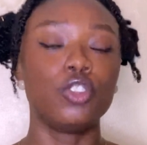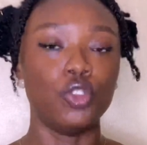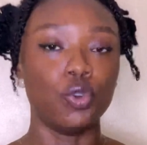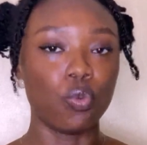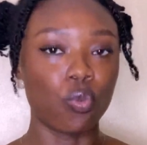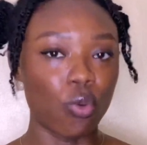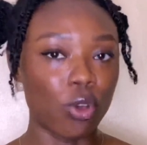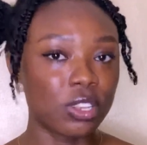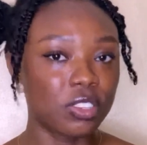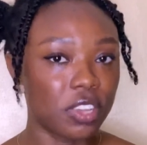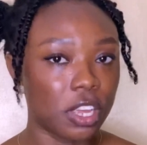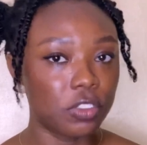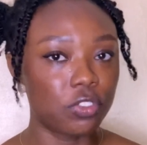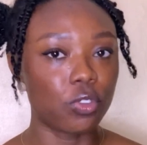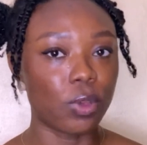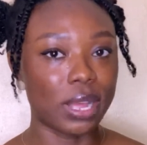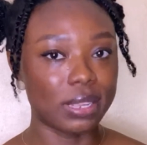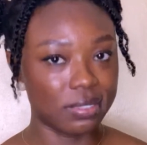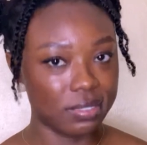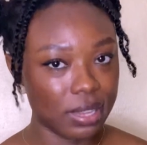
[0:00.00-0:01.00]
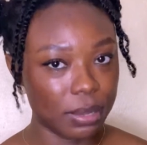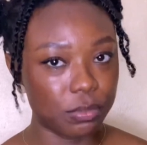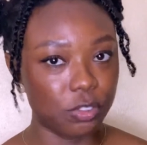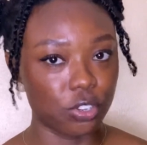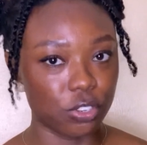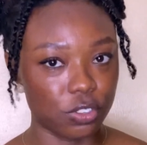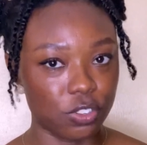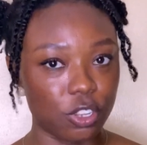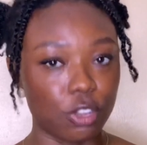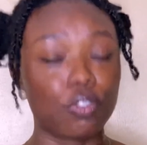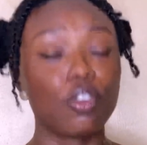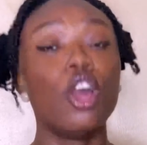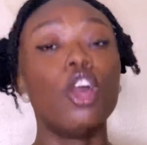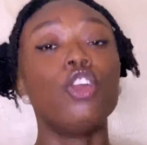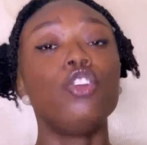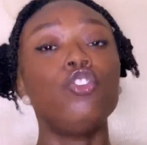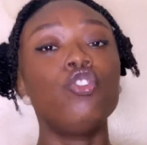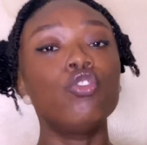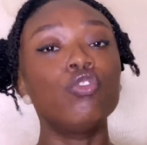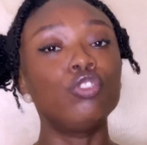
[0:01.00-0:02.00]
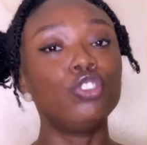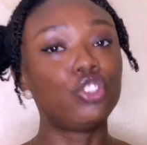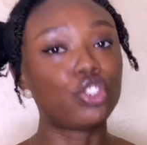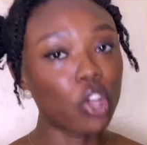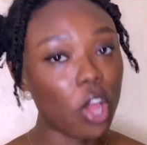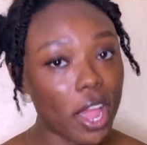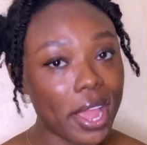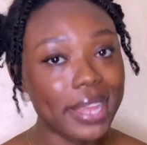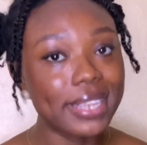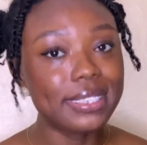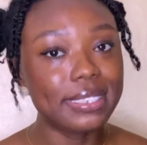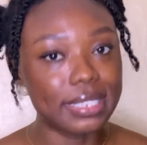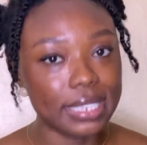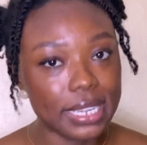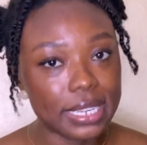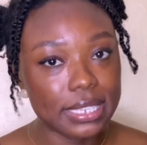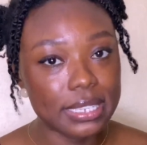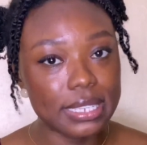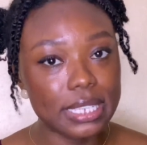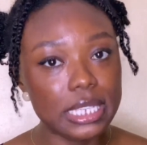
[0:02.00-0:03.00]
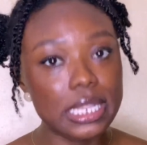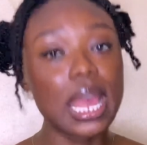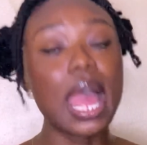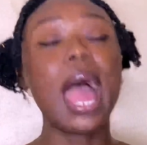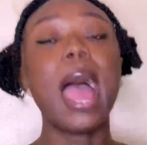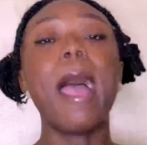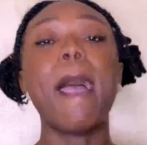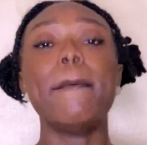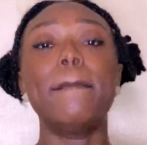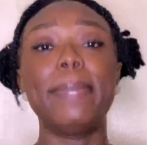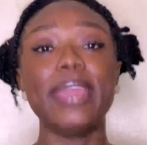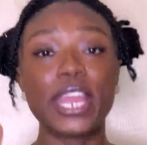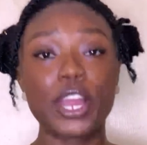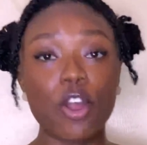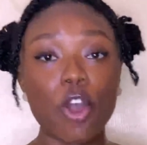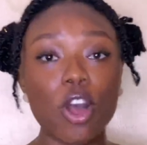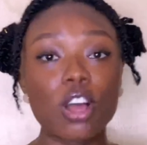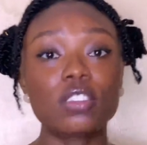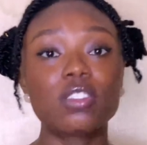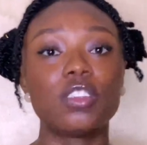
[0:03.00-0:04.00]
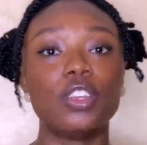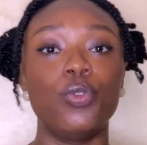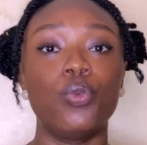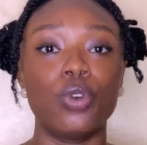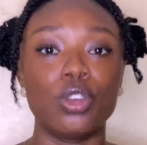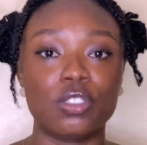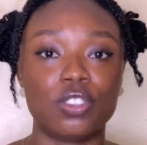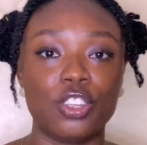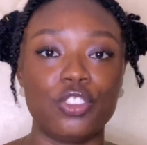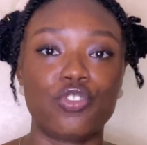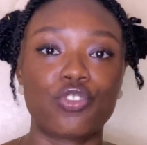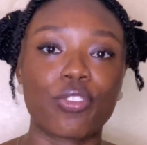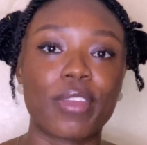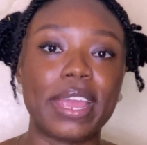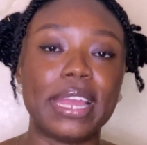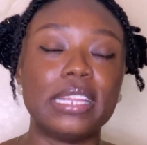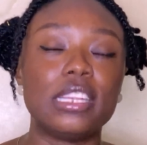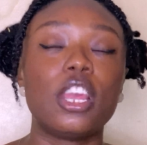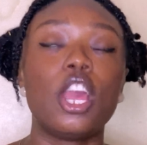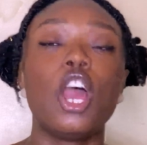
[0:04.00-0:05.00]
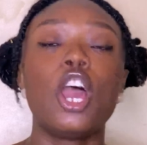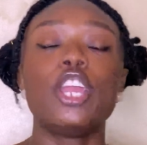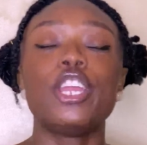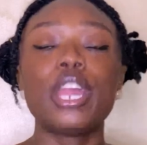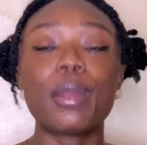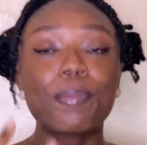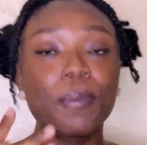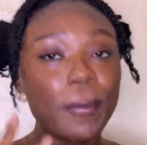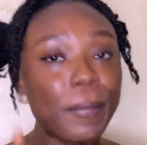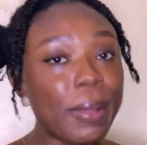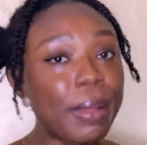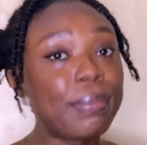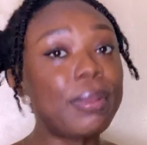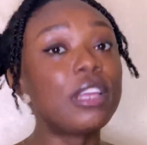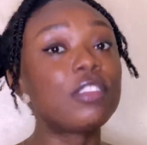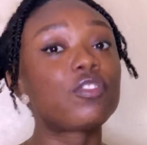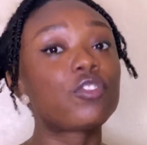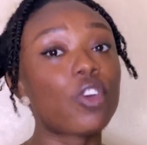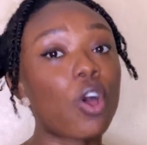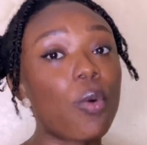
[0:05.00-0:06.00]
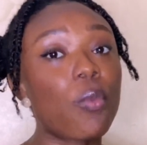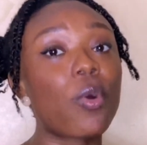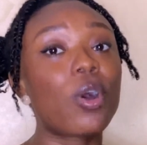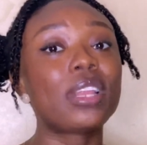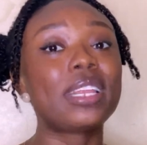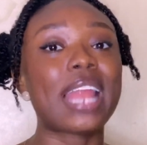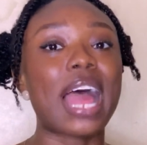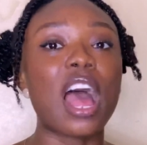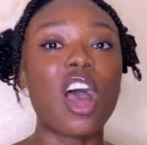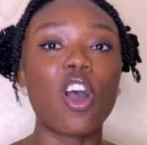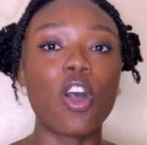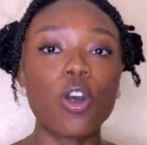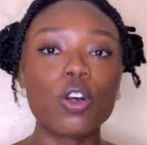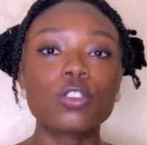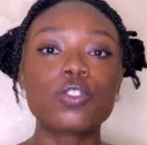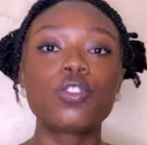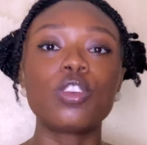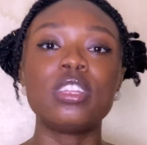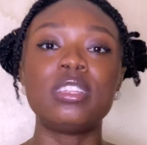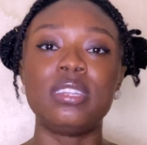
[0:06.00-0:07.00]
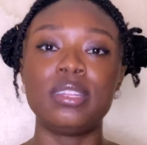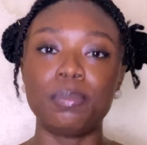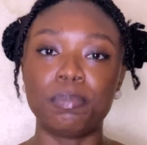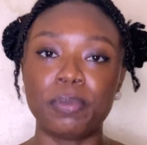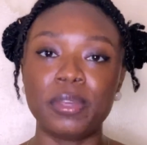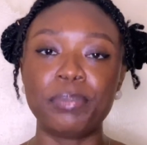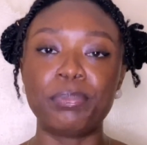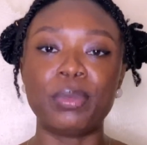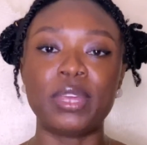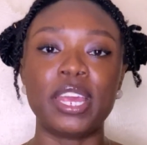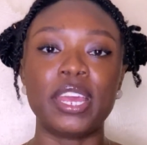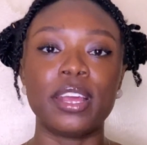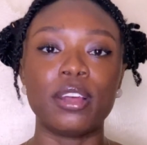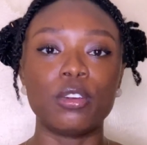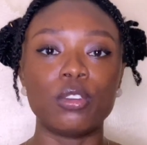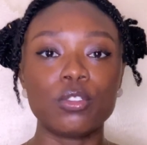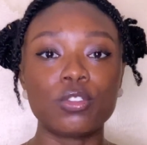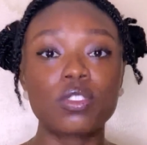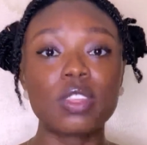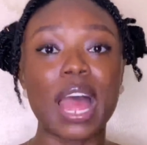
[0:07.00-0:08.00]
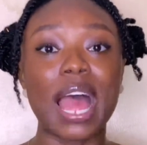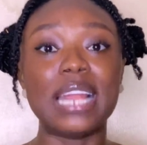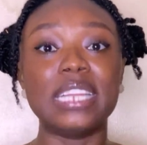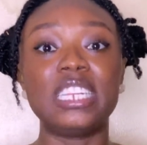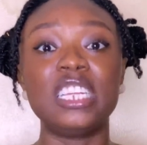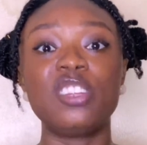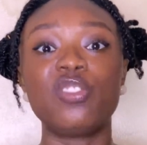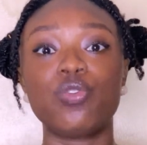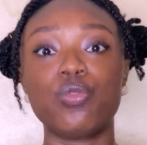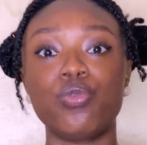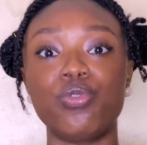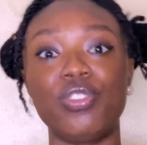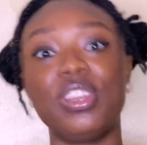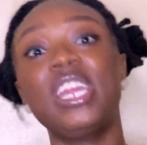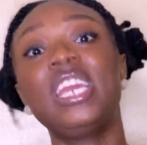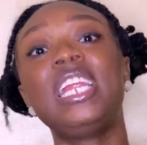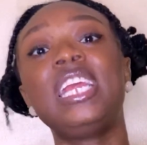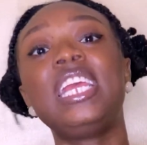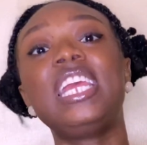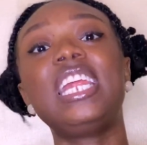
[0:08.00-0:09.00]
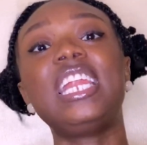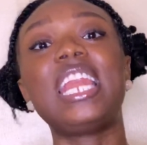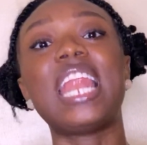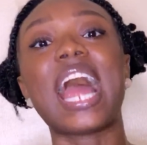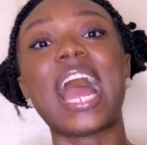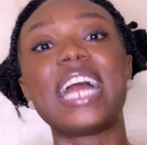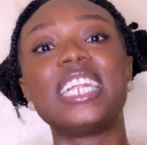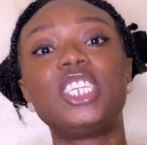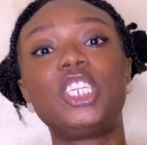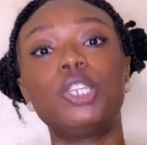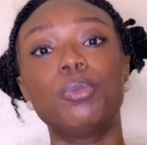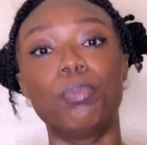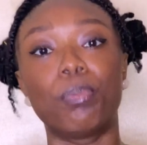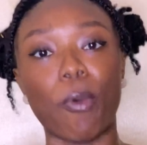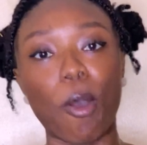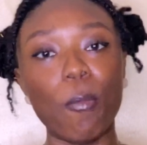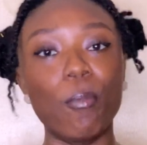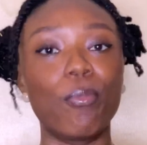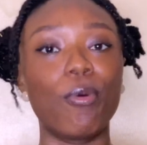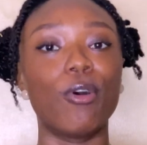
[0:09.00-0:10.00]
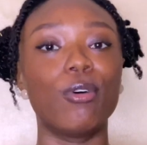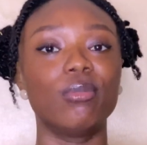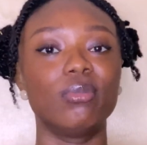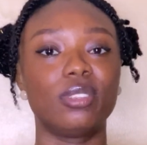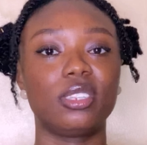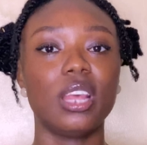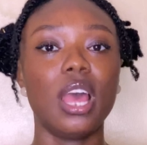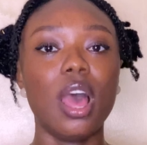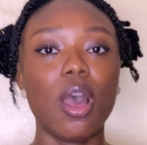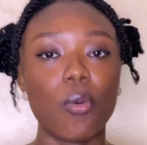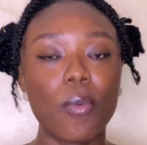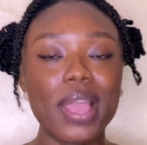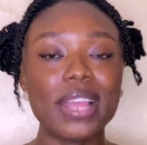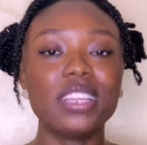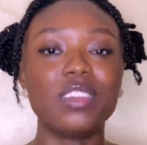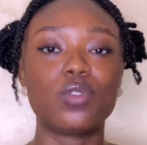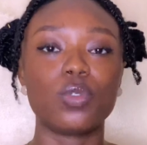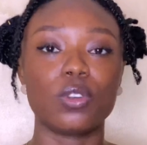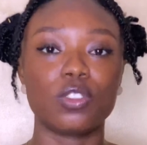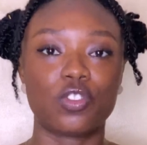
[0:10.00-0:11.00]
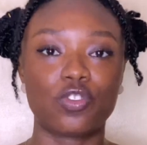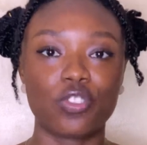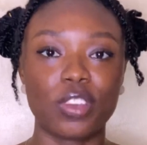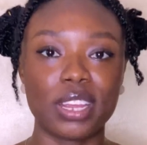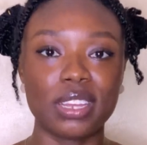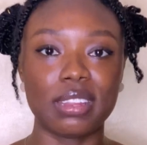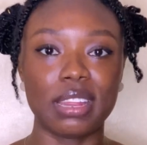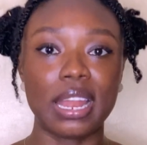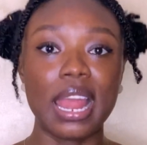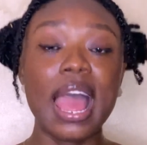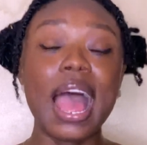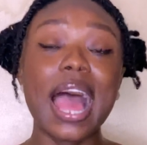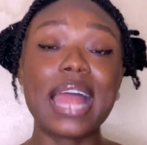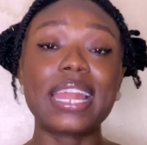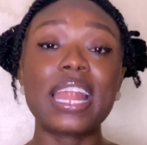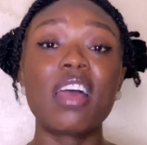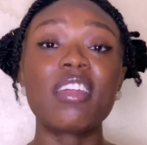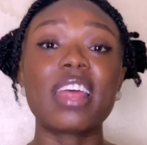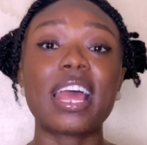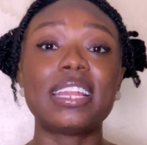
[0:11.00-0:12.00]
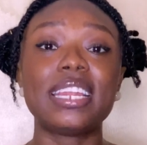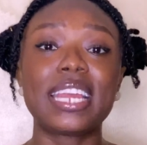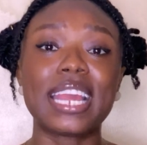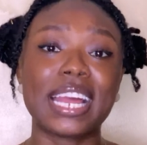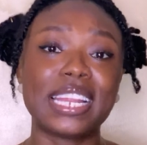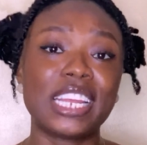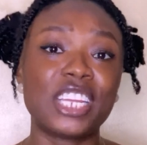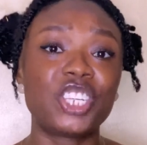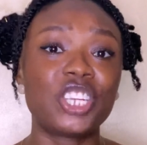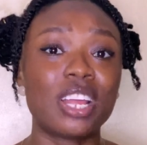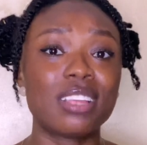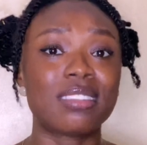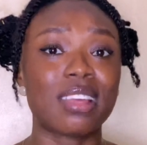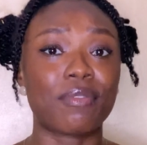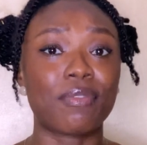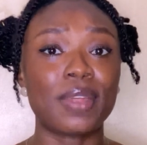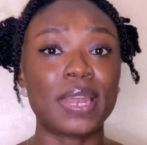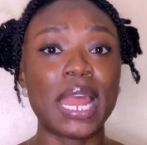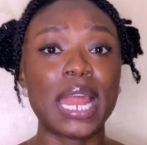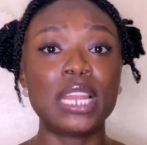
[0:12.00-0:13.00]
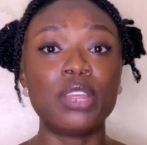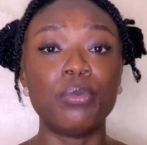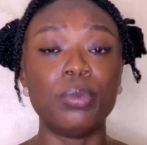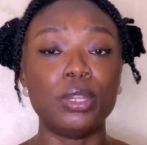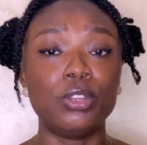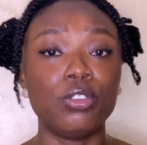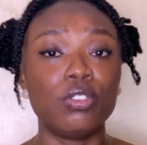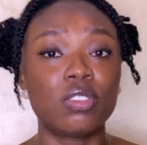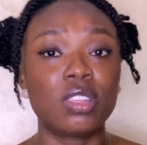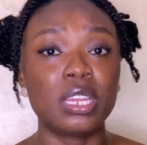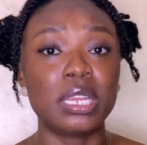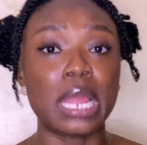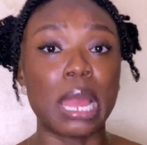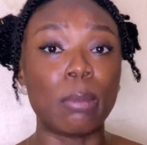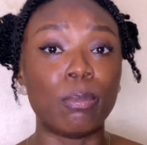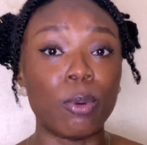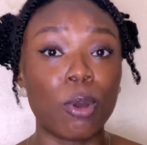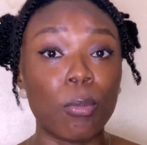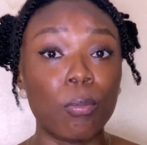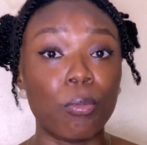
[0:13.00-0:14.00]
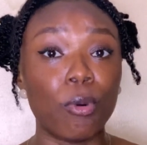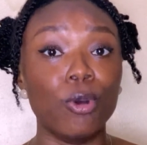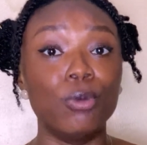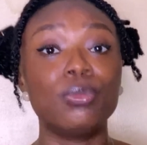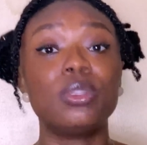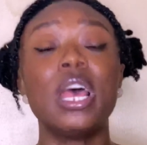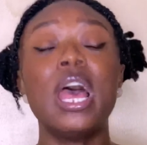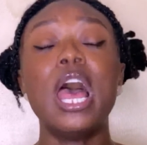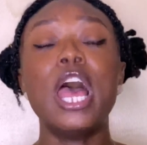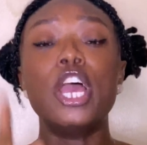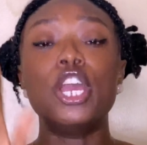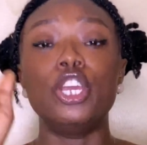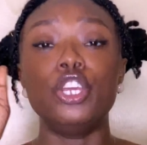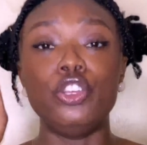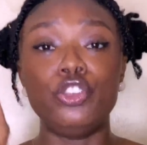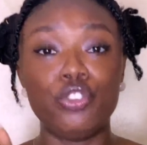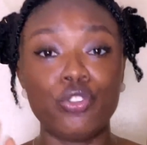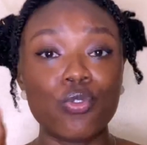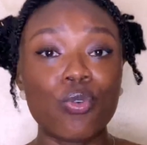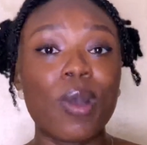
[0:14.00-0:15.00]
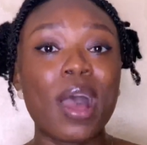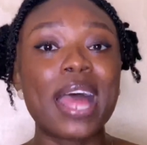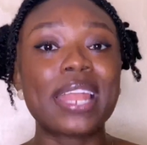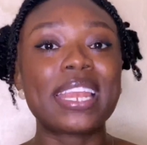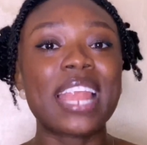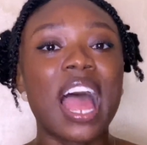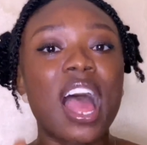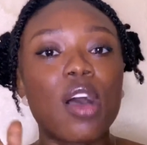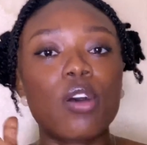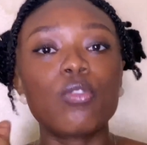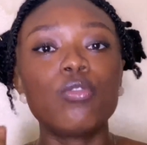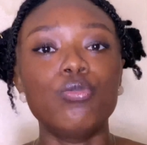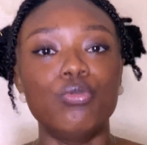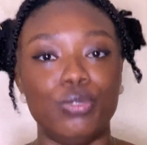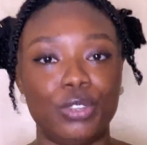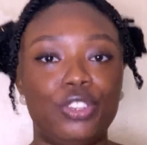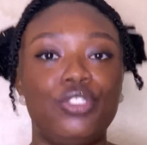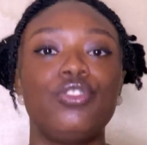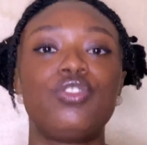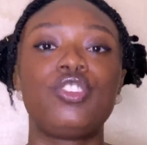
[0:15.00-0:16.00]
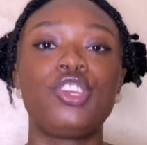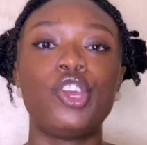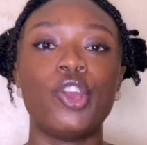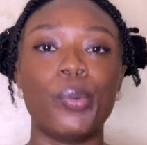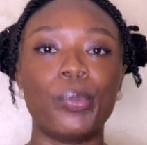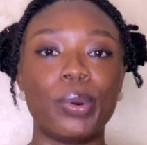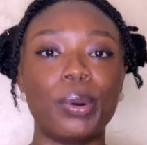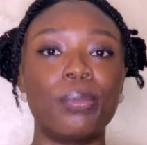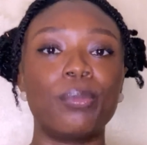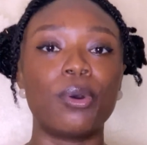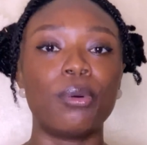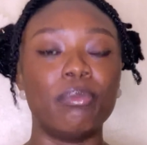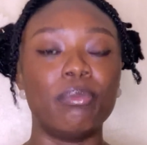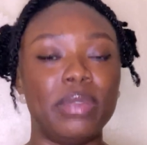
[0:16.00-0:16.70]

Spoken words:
you wanted to accept yourself. You joined it because it was a trend. You're probably someone that also did BBLs and did really large bum bums when it was trending. And now that the Kardashians are finally reducing their bum bums, you are now reducing your bum bum